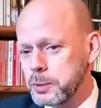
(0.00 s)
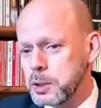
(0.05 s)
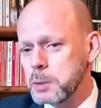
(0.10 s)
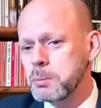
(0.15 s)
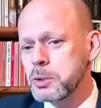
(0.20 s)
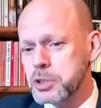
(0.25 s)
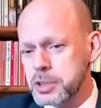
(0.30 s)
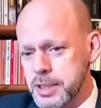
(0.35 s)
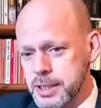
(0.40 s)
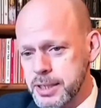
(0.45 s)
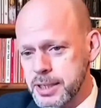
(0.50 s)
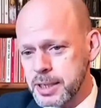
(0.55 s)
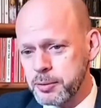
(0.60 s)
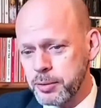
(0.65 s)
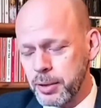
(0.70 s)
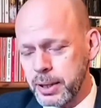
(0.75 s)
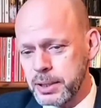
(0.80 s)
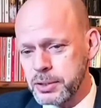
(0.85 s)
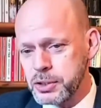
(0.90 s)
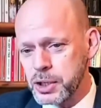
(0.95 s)
you must
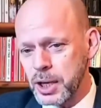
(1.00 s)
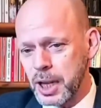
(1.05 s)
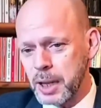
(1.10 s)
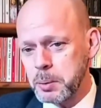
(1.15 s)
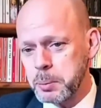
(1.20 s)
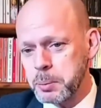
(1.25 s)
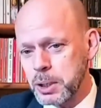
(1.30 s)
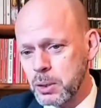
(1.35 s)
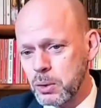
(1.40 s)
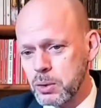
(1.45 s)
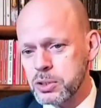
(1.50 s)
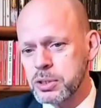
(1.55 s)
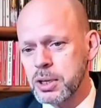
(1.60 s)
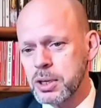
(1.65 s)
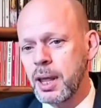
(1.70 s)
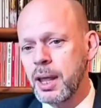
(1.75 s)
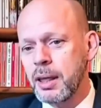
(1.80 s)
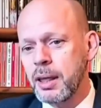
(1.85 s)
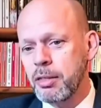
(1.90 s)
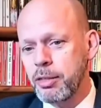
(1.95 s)
disinvite Jamie because
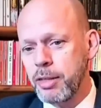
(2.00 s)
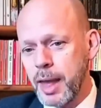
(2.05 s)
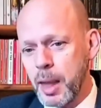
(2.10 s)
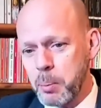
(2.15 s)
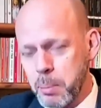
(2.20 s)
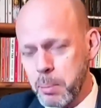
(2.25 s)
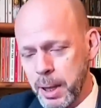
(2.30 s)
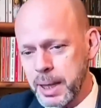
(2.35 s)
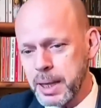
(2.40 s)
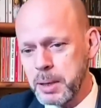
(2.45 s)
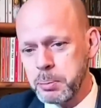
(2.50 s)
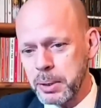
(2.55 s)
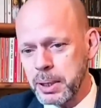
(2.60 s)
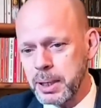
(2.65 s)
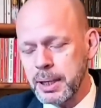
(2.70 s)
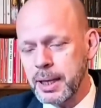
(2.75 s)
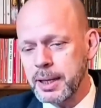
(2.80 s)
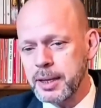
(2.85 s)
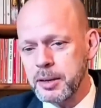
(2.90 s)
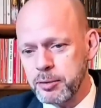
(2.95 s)
there may
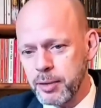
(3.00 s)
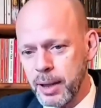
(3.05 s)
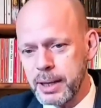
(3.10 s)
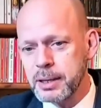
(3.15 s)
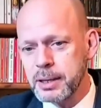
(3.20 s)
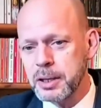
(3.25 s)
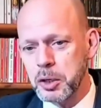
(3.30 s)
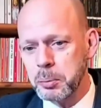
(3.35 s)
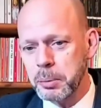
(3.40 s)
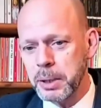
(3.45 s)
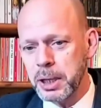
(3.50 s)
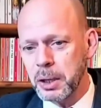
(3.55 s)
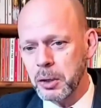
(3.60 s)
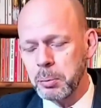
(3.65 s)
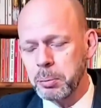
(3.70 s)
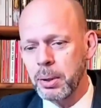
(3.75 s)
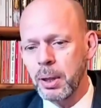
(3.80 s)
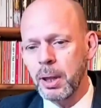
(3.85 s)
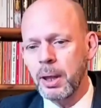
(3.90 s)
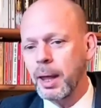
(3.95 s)
be an event coming
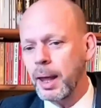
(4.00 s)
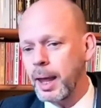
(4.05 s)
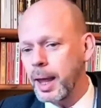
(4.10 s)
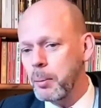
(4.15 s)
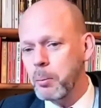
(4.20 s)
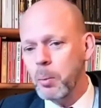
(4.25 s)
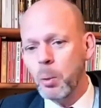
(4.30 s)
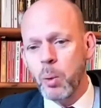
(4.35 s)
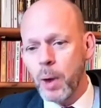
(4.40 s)
up um,